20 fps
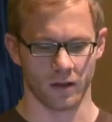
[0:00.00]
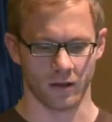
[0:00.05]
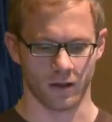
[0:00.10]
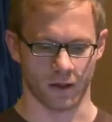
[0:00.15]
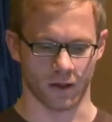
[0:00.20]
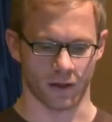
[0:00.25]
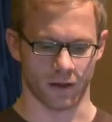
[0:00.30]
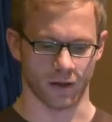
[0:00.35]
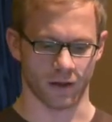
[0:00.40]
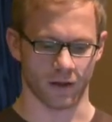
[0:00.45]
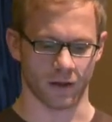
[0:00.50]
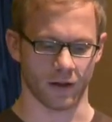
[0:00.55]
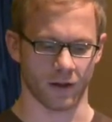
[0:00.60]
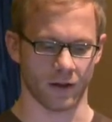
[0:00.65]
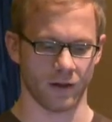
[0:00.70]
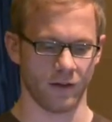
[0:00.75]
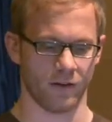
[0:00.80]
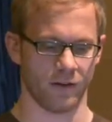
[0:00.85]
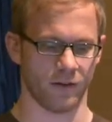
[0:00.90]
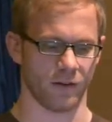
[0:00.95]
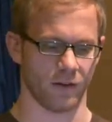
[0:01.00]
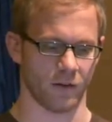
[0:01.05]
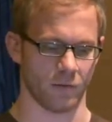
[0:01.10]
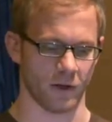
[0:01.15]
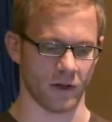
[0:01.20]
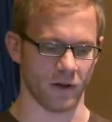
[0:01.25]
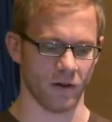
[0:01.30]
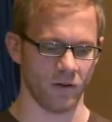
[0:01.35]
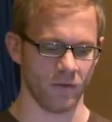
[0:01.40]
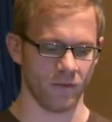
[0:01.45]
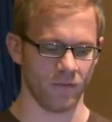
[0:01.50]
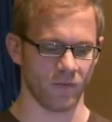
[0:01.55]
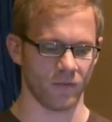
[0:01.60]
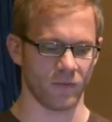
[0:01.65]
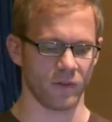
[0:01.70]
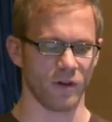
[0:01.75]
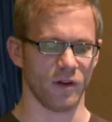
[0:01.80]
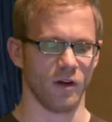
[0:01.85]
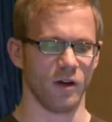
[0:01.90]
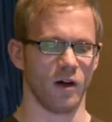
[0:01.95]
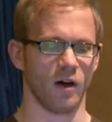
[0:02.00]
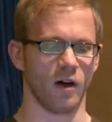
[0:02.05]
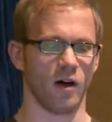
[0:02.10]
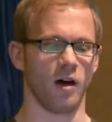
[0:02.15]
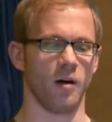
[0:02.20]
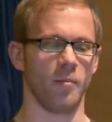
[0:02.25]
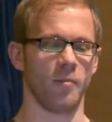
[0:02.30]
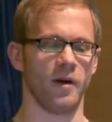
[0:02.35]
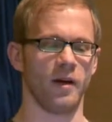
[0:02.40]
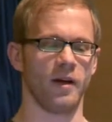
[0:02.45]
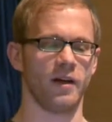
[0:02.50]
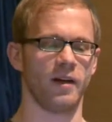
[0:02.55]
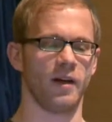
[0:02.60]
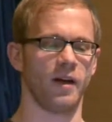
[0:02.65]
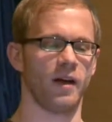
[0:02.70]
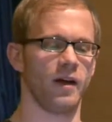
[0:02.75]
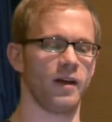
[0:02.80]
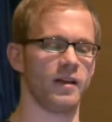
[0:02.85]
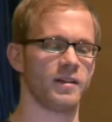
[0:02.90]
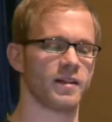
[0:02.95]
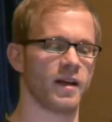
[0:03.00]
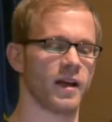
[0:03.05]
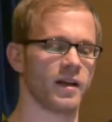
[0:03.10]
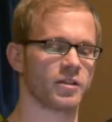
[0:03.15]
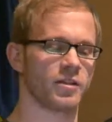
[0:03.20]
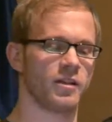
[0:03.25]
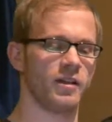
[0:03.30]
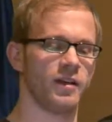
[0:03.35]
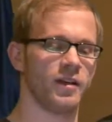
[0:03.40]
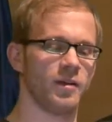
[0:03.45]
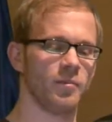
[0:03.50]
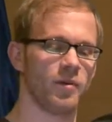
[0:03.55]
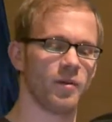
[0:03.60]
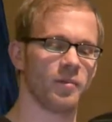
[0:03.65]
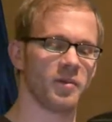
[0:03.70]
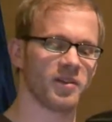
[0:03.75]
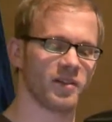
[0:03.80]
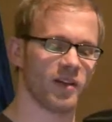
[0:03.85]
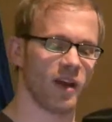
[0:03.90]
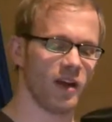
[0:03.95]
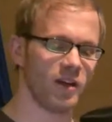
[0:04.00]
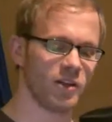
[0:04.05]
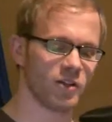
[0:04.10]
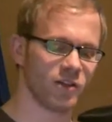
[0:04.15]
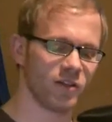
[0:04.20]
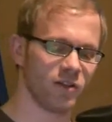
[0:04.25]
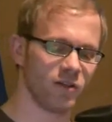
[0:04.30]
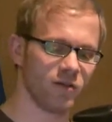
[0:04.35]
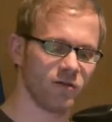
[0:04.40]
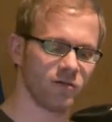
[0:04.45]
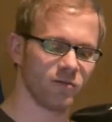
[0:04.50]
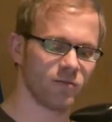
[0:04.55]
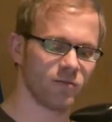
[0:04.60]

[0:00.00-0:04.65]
Yada, yada, yada, there we go. It's actually an implementation